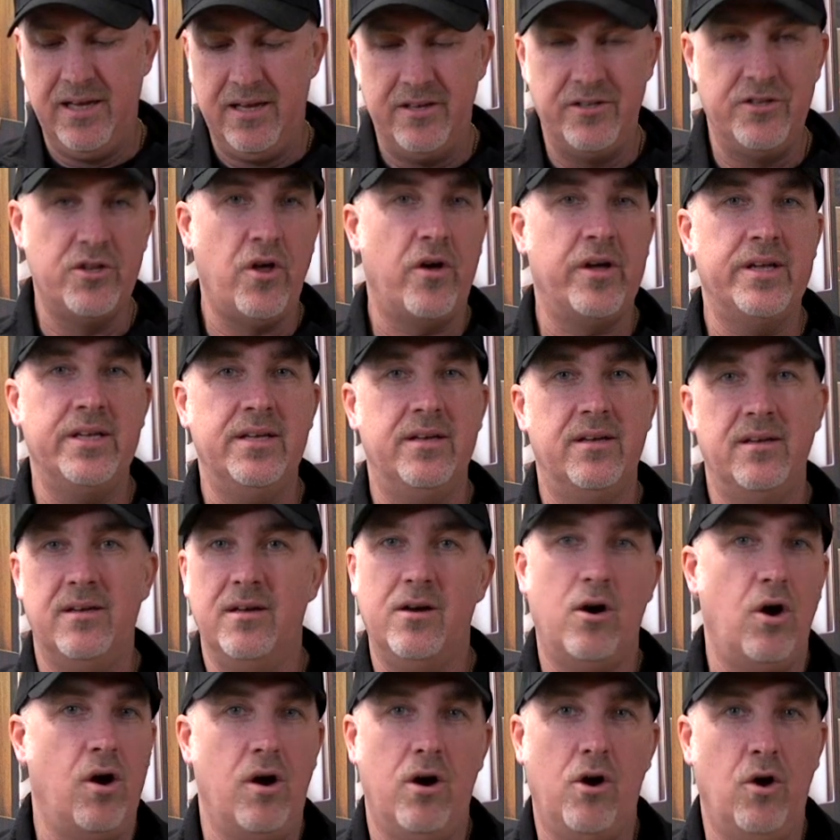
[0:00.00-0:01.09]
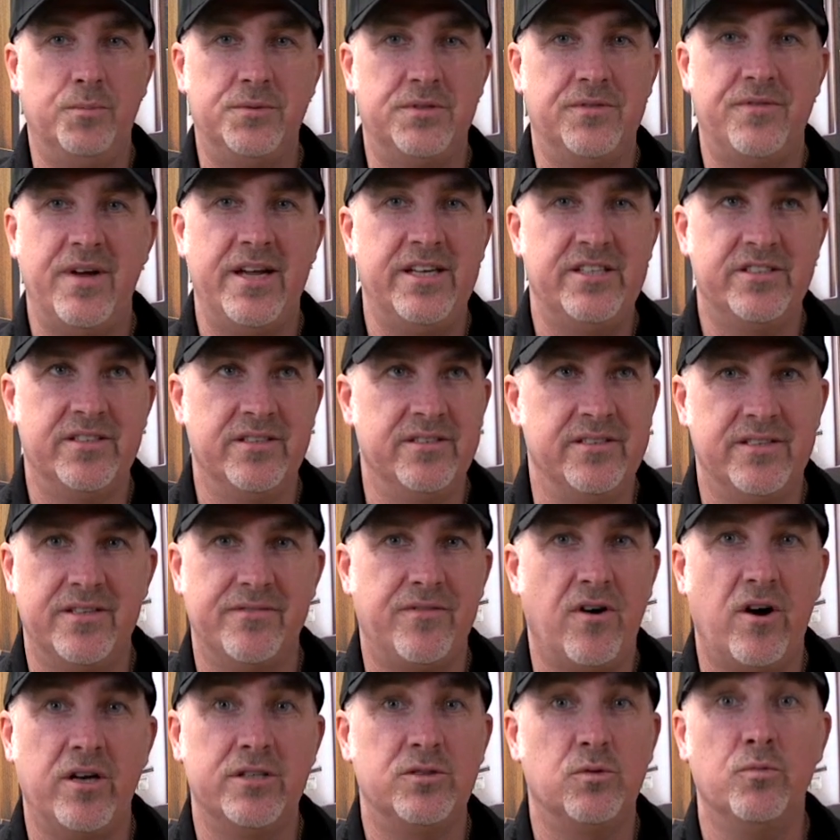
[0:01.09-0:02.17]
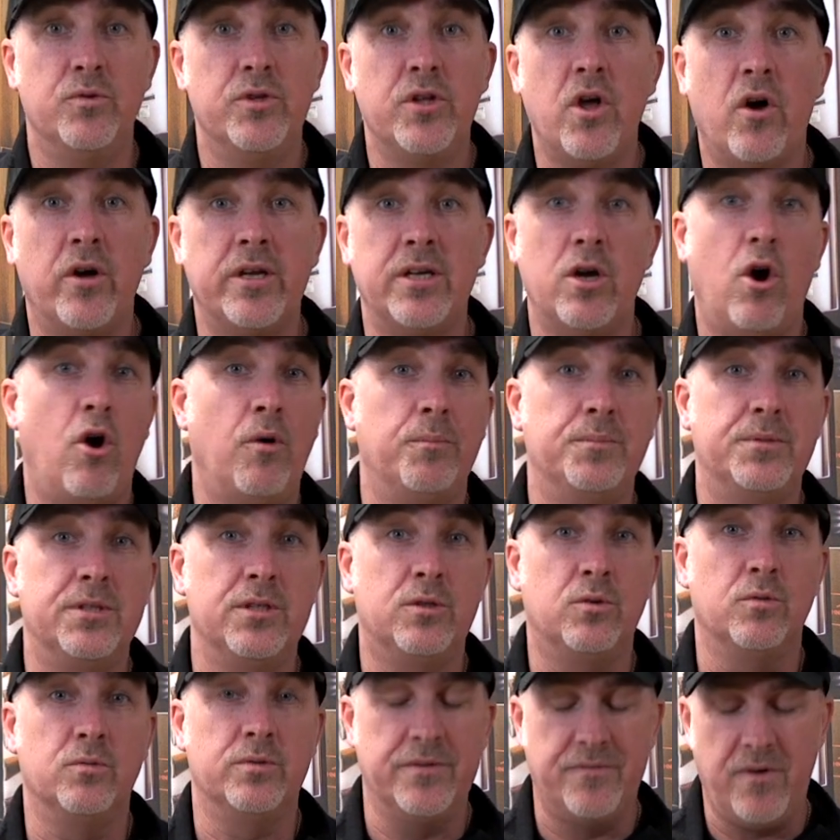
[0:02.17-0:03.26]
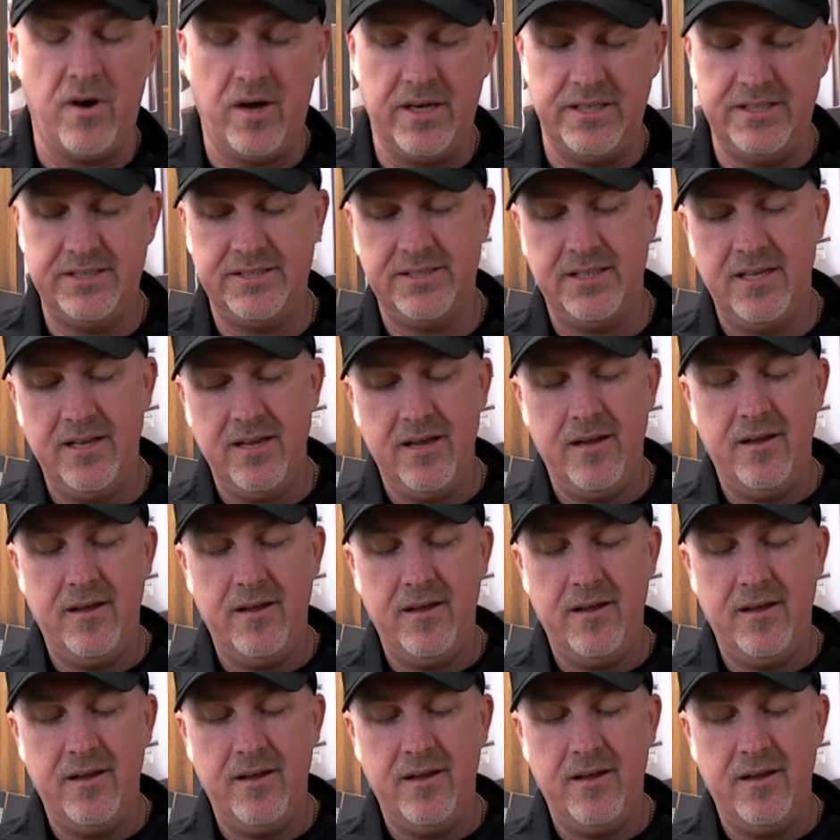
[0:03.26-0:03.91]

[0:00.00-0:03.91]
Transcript: Night Observation Device or Night Optical Device.